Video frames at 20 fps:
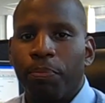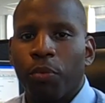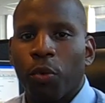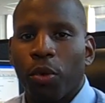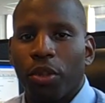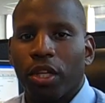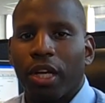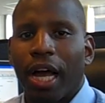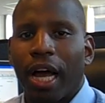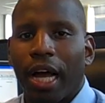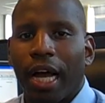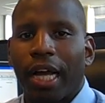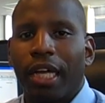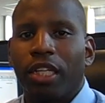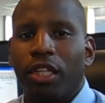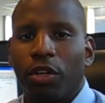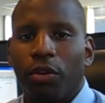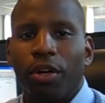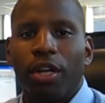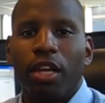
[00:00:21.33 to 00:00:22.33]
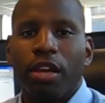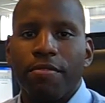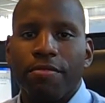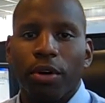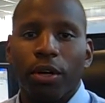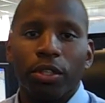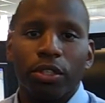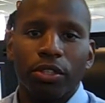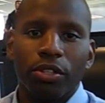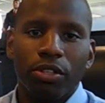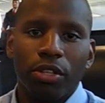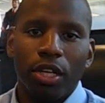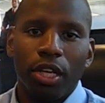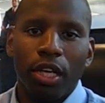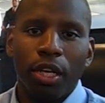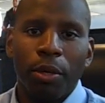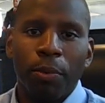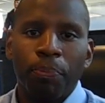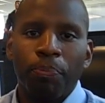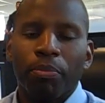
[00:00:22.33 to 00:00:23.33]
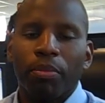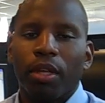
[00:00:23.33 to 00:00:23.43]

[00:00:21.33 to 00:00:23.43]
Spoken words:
with a high degree of urgency,